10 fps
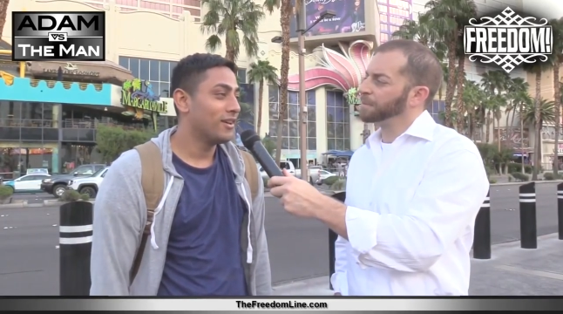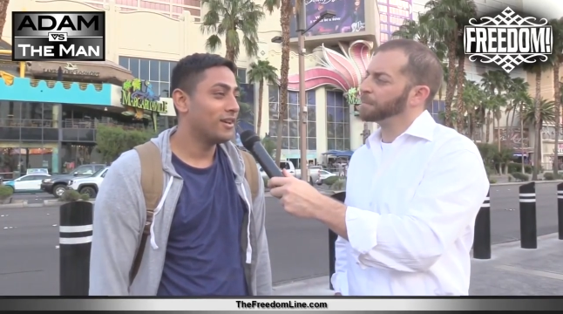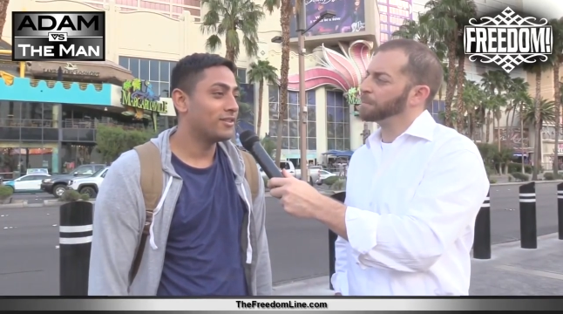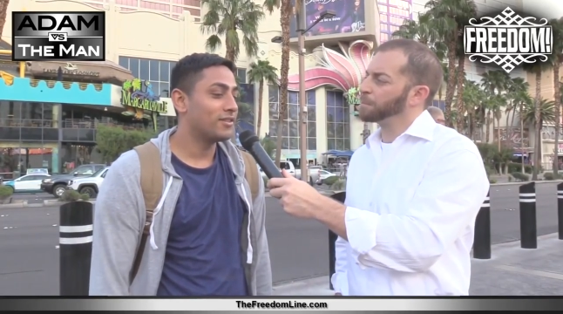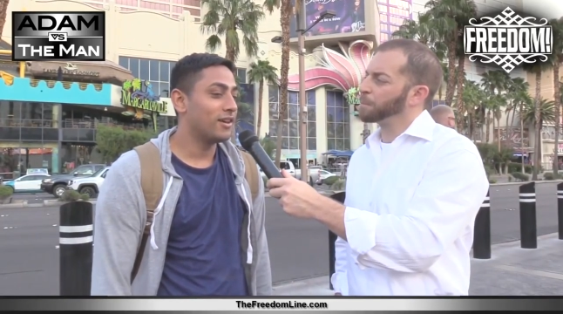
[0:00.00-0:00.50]

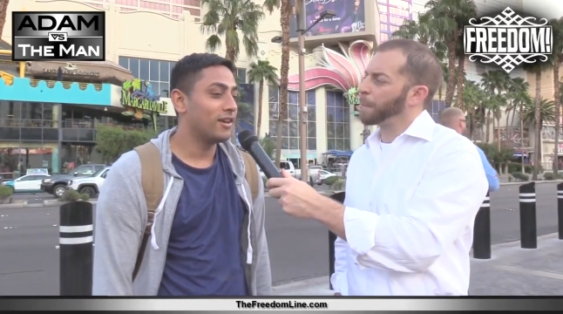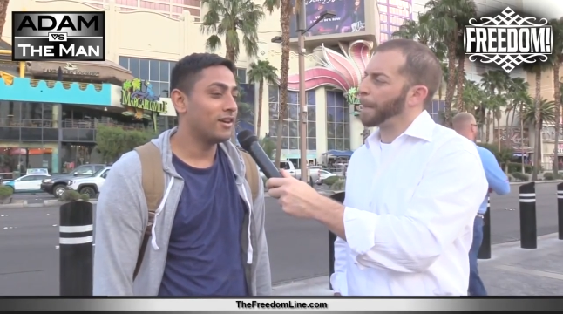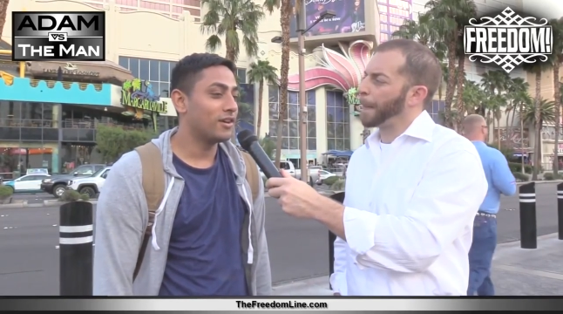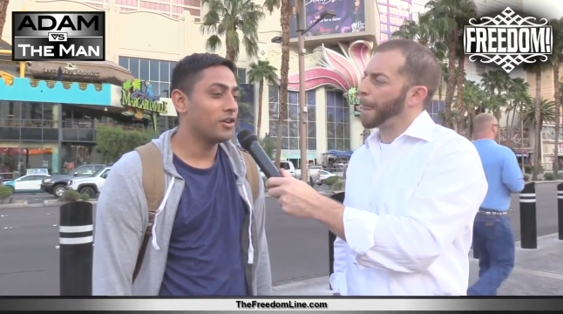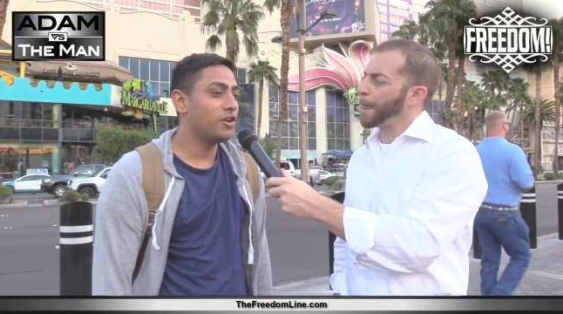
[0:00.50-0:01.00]
Speaker 1: it's
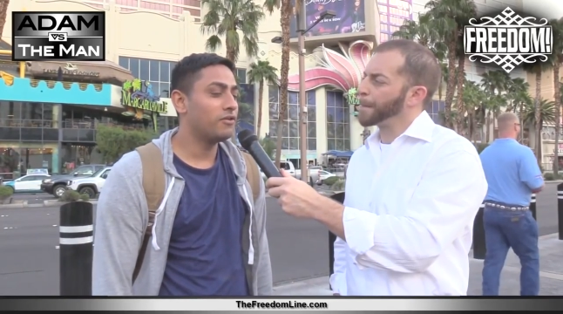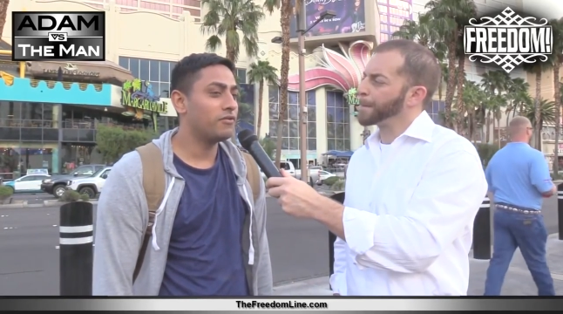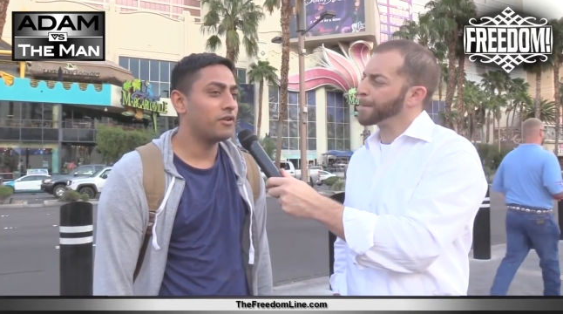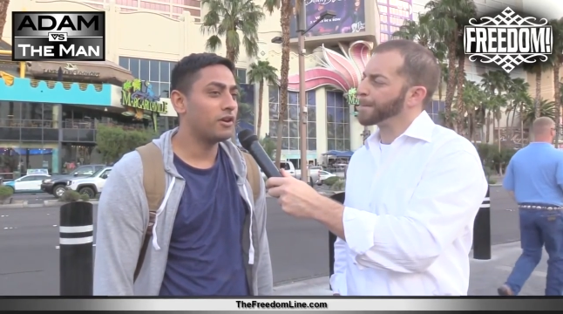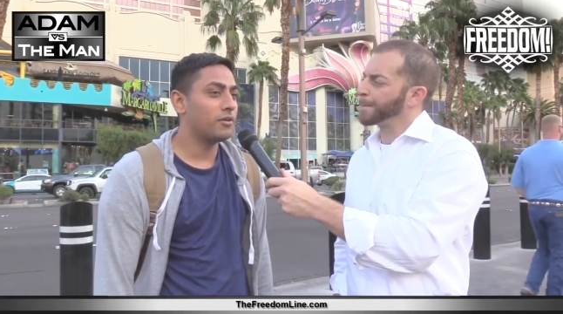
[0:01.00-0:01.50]
uh, good
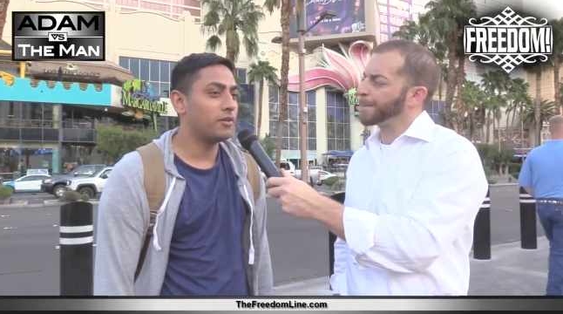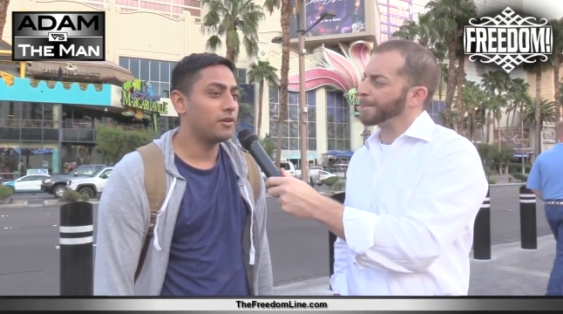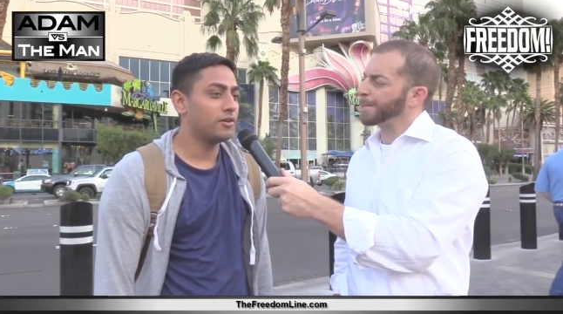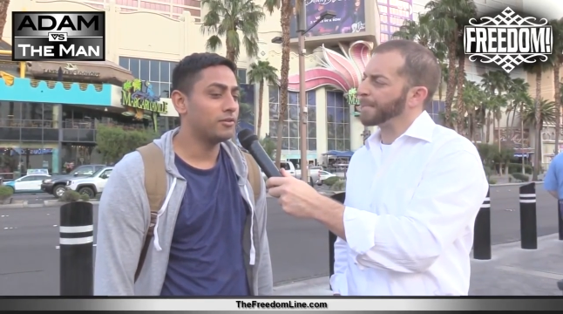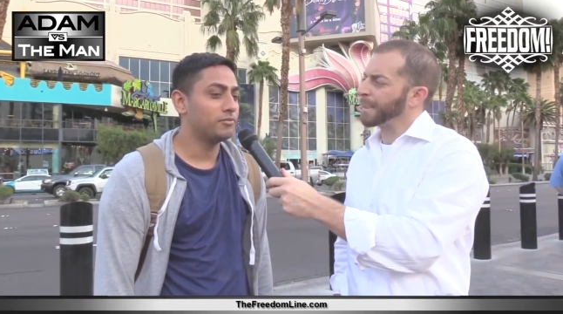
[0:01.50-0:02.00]

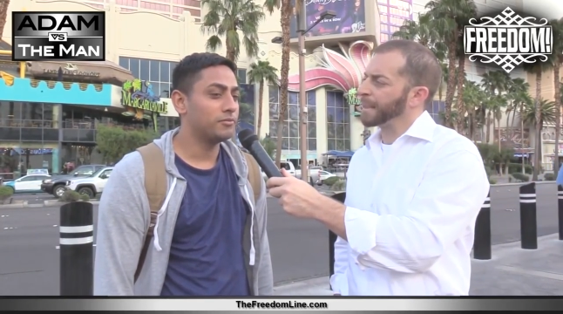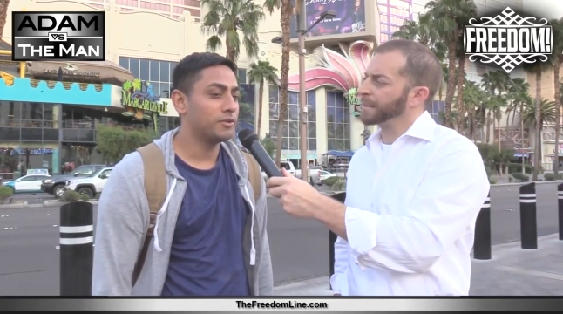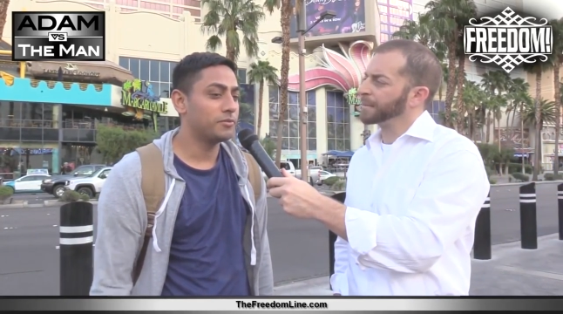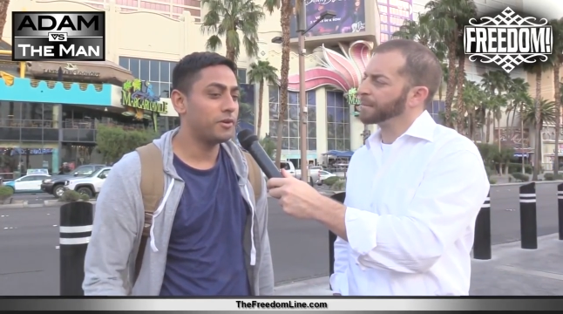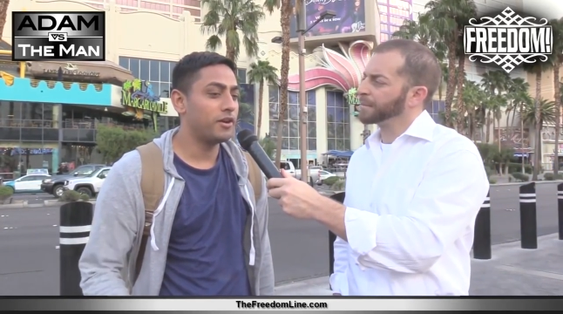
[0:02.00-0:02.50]
for
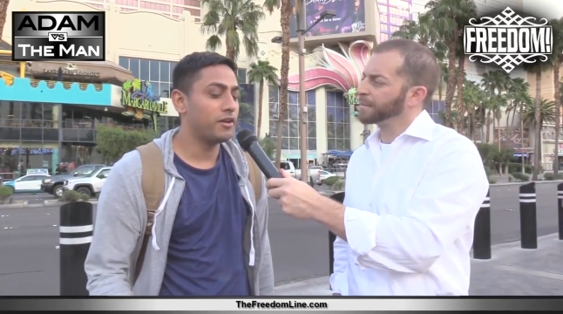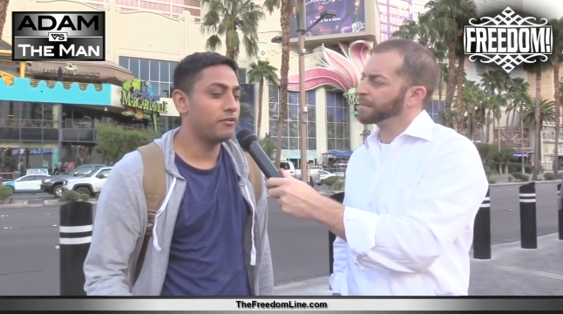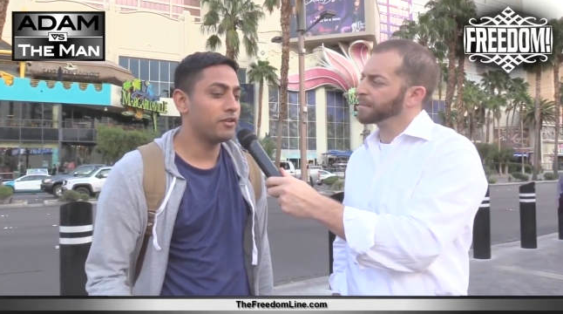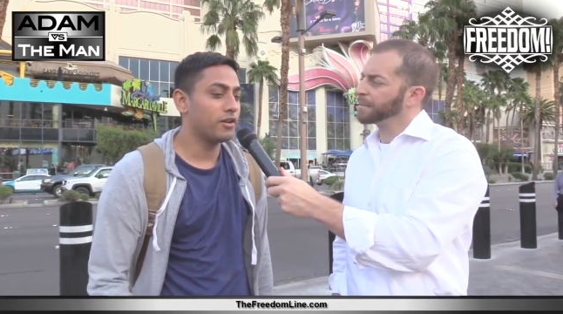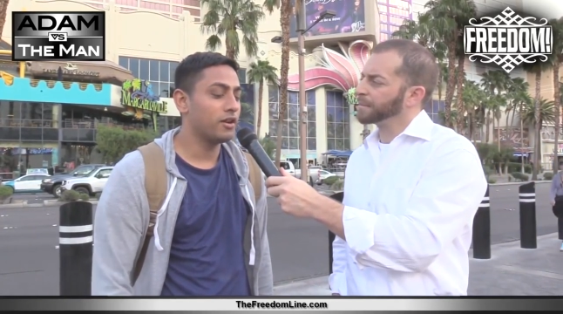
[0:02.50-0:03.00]
prosperity
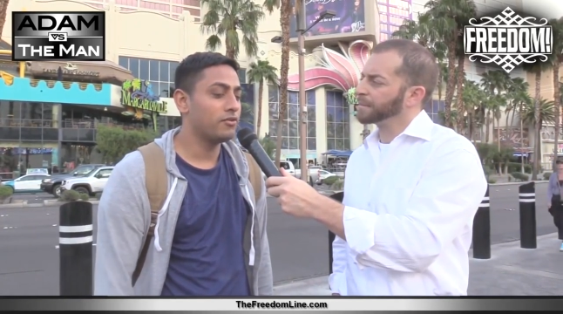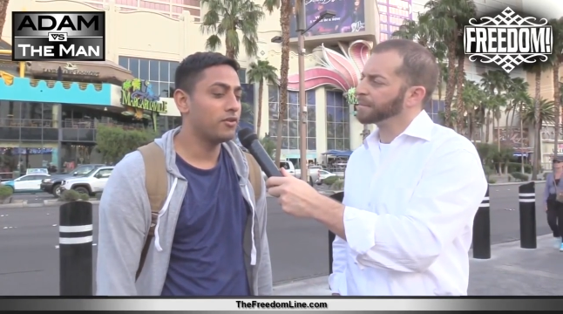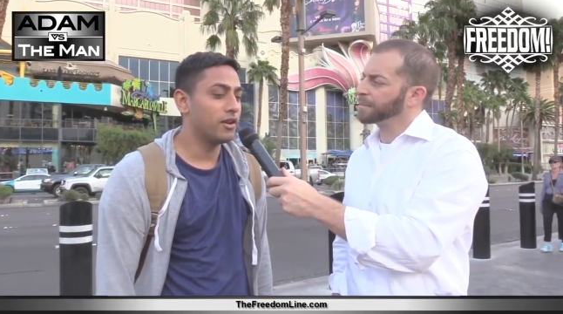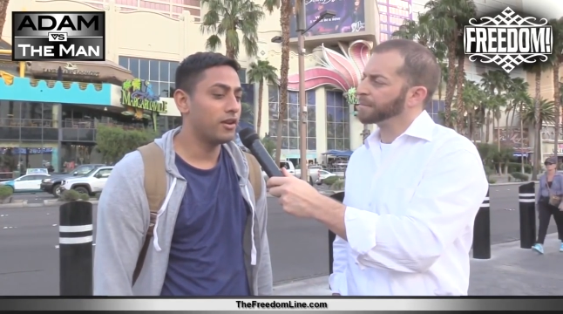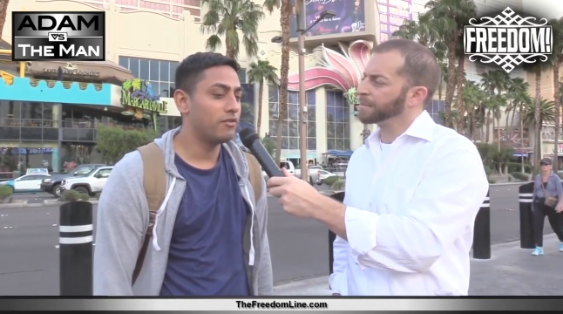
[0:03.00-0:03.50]
of the
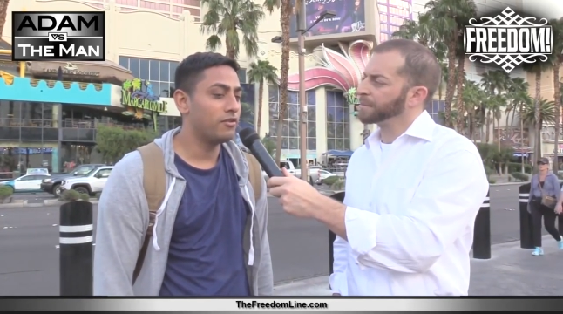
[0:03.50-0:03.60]
country and